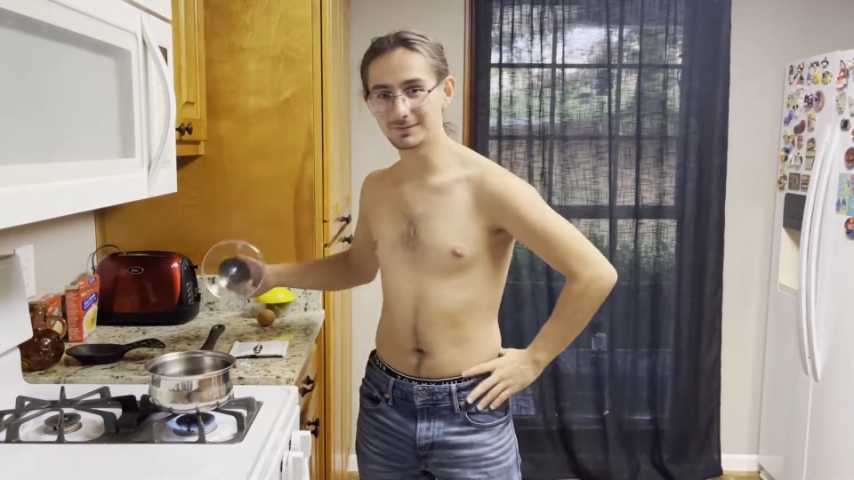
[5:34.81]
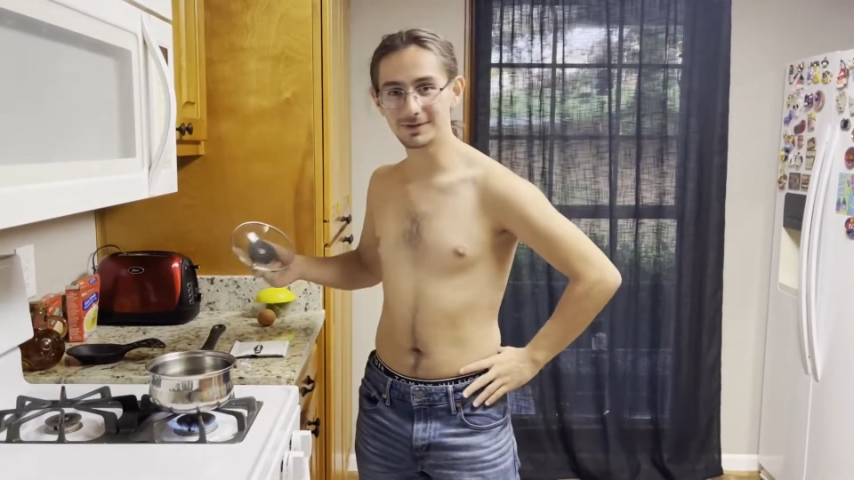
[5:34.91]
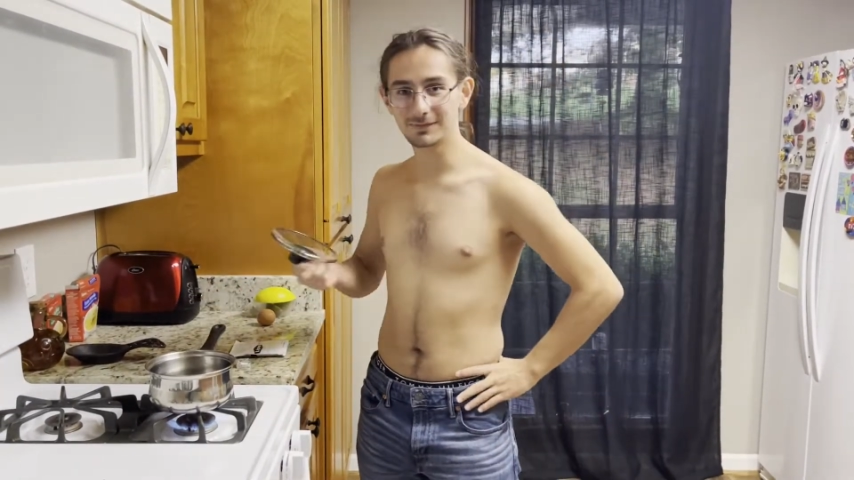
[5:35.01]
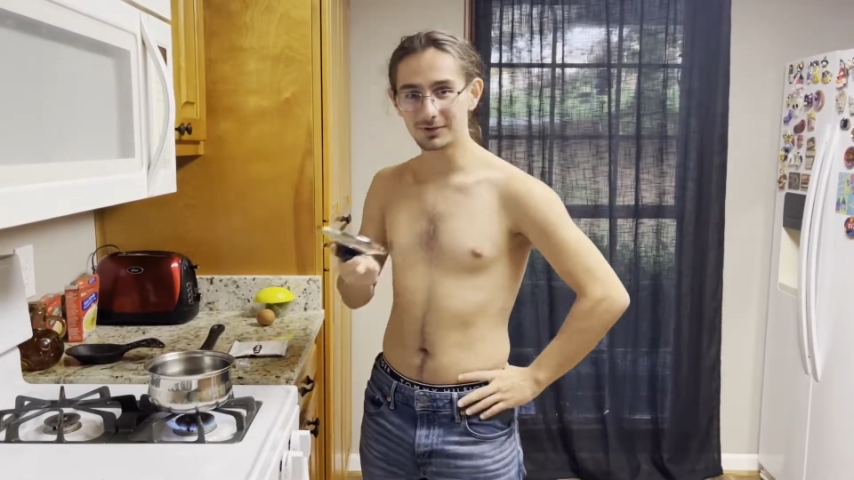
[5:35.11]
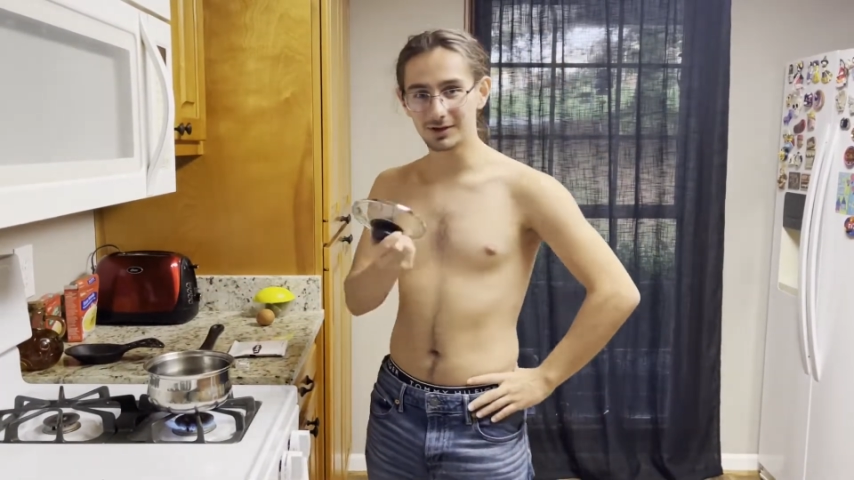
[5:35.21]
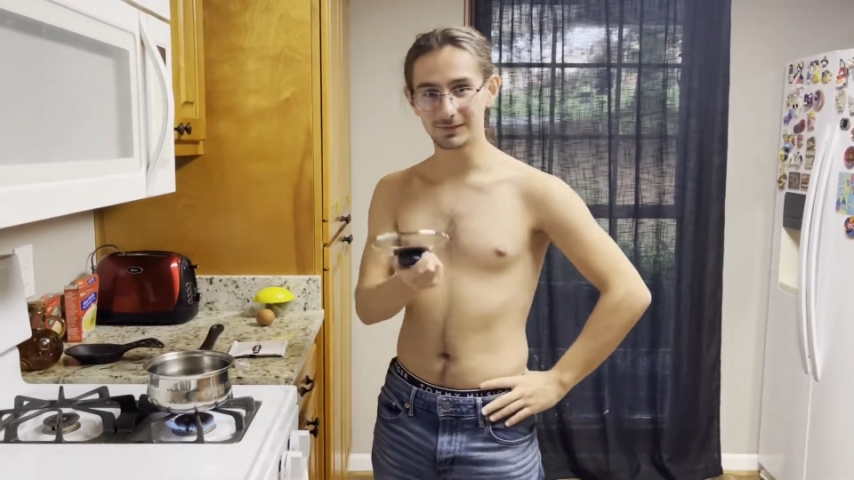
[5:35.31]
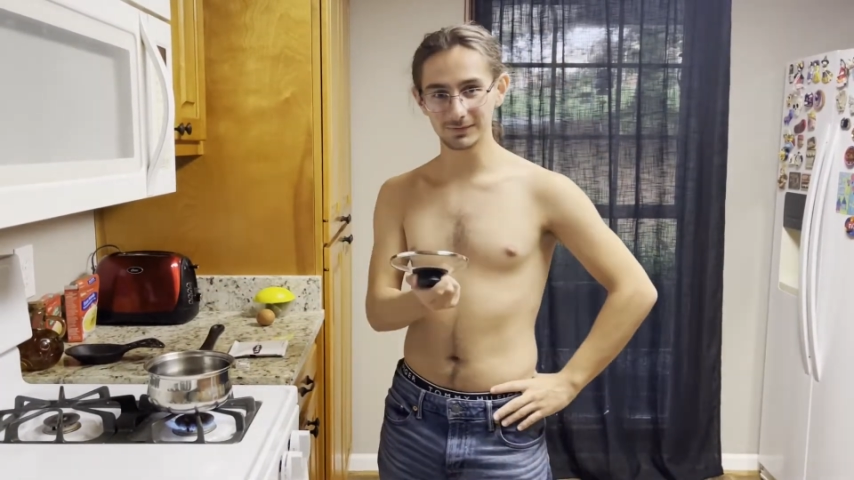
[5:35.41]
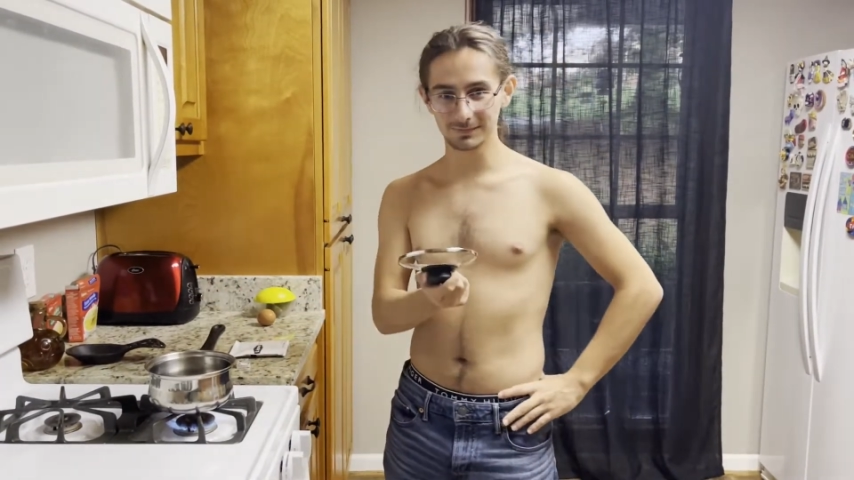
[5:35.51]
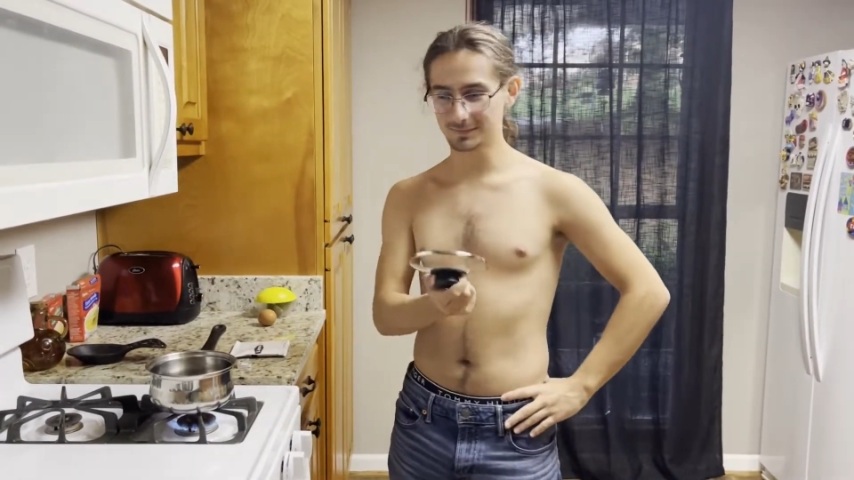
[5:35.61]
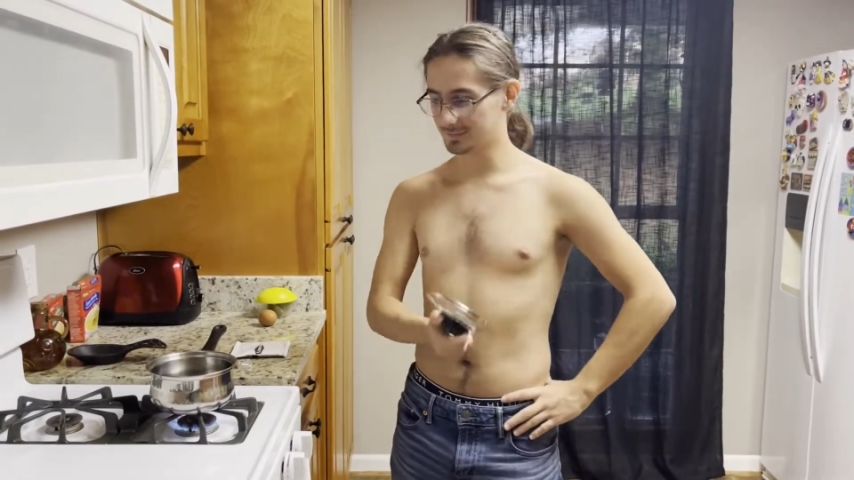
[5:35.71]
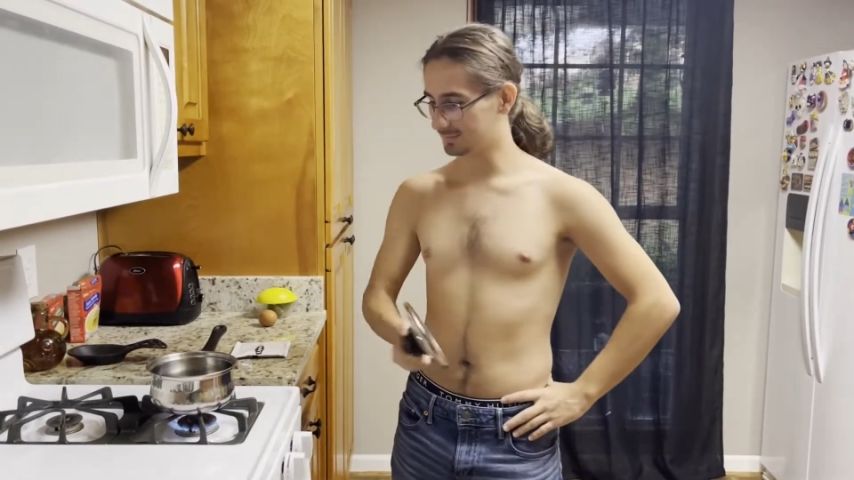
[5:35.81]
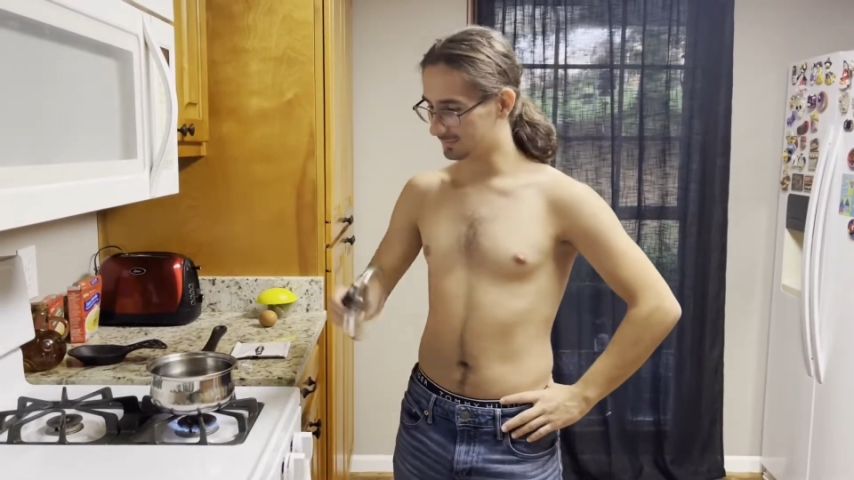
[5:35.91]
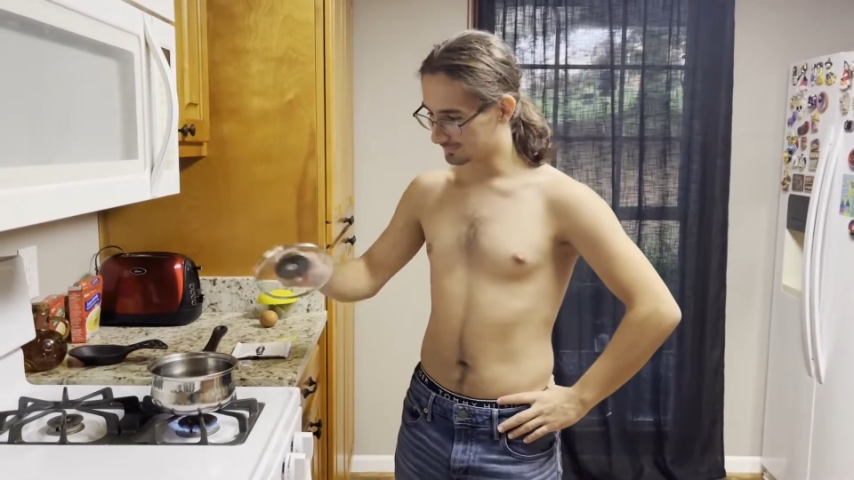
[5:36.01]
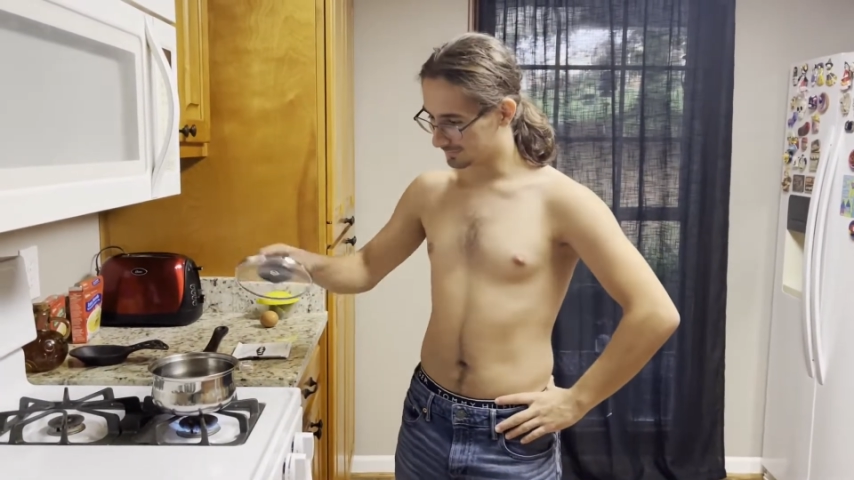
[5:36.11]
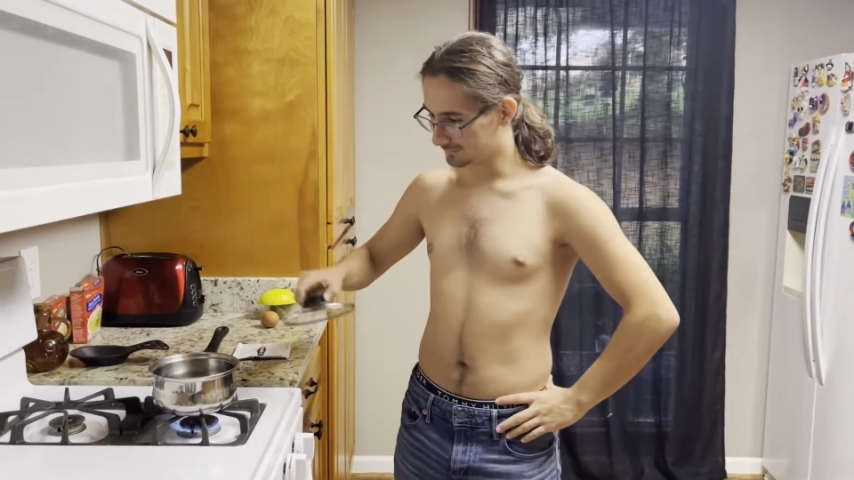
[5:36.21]
If you have a cover for your
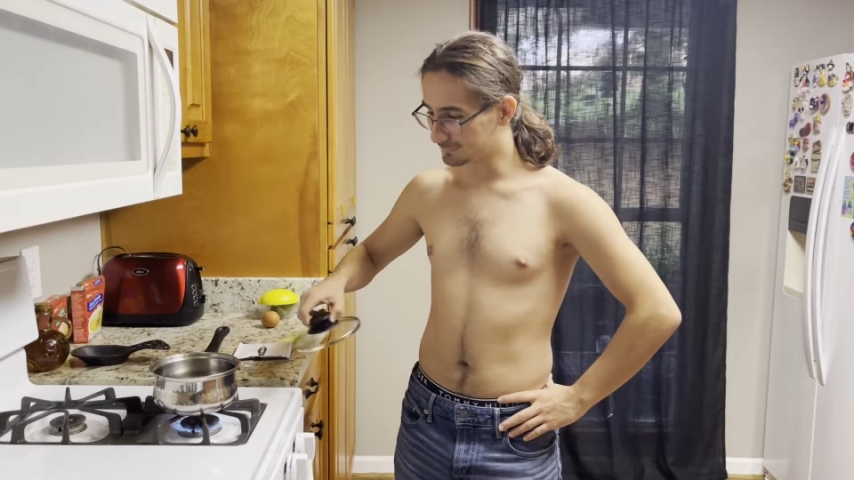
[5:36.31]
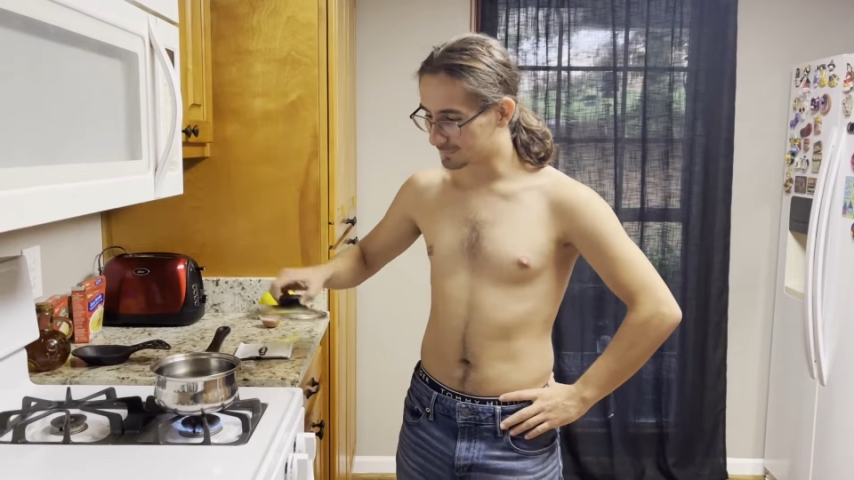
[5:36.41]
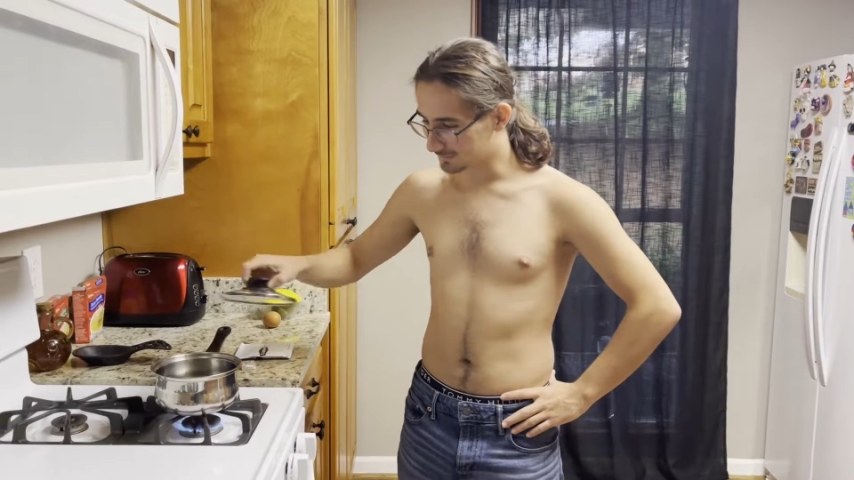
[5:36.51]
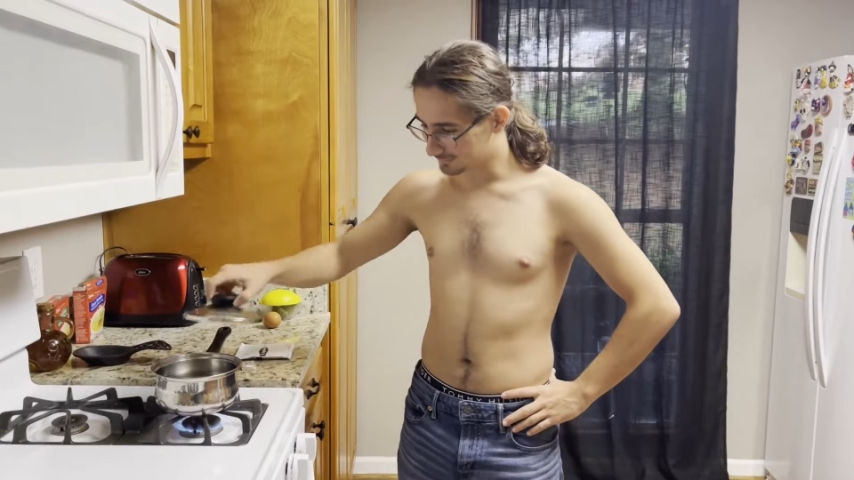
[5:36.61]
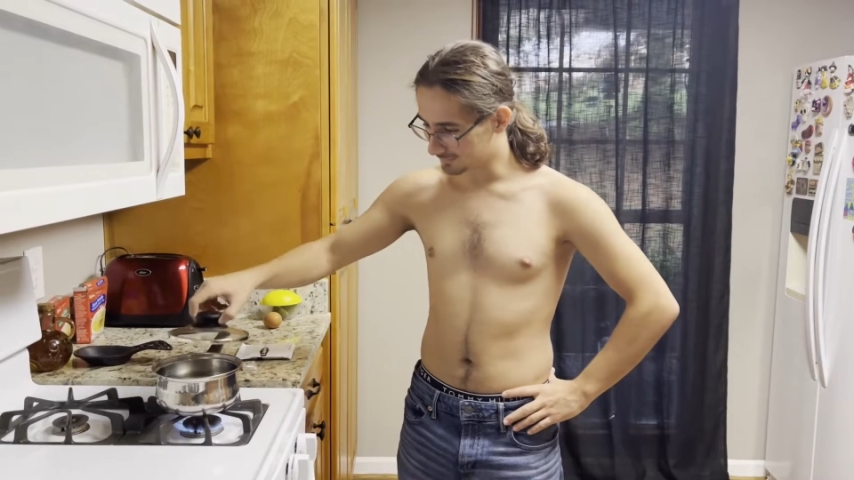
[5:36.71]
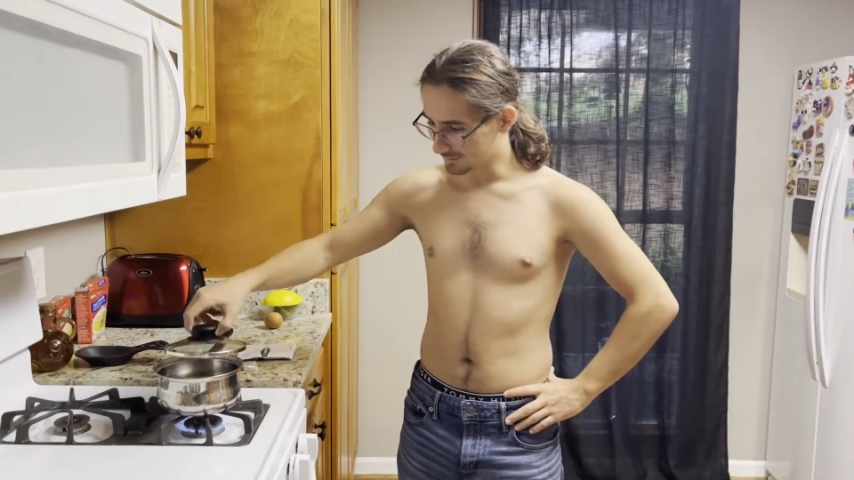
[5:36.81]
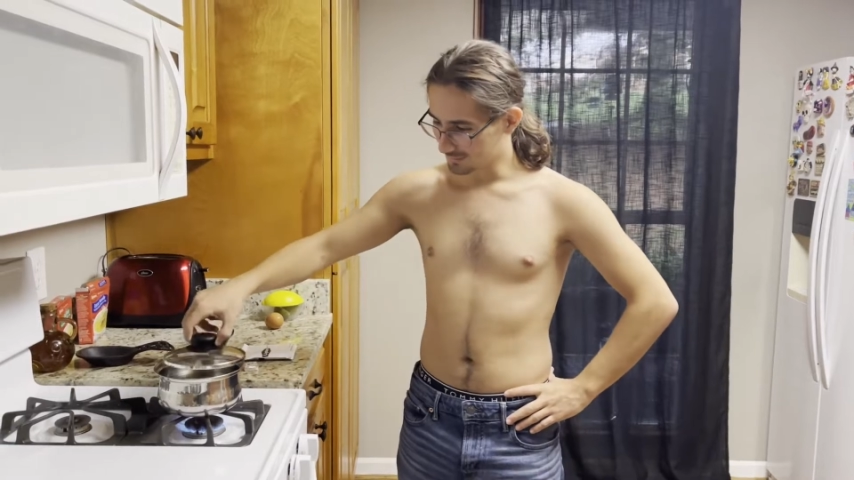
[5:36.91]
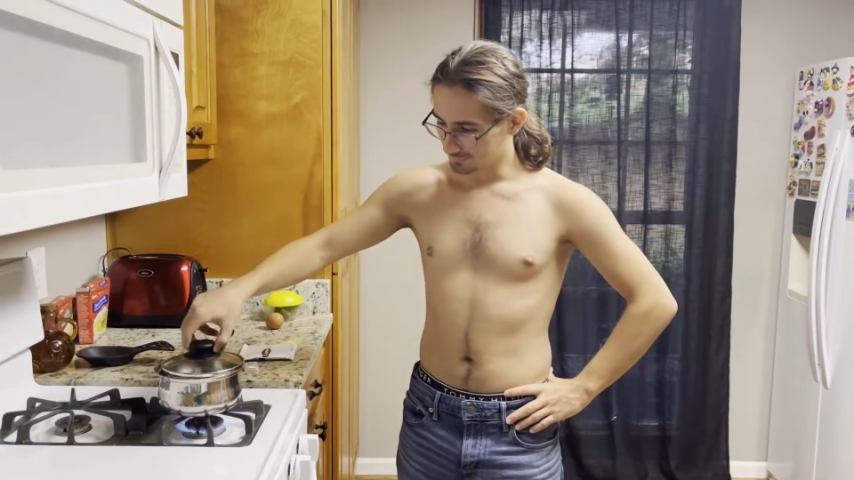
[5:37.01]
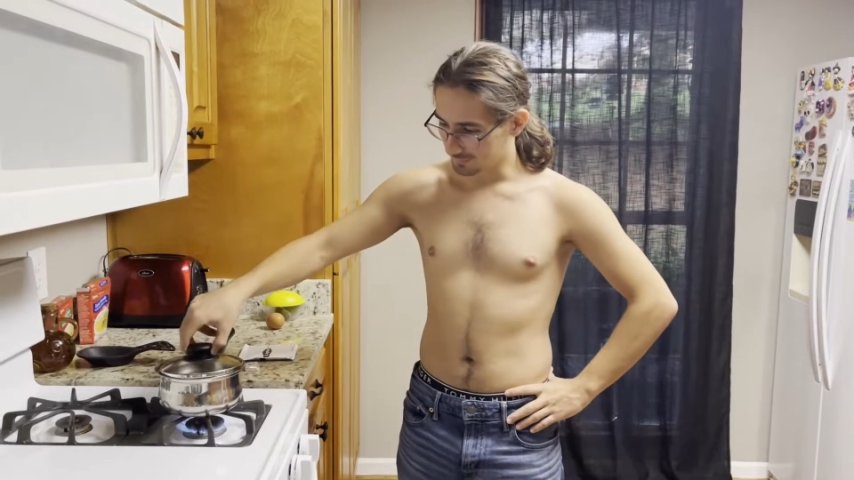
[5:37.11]
little thingamabobber,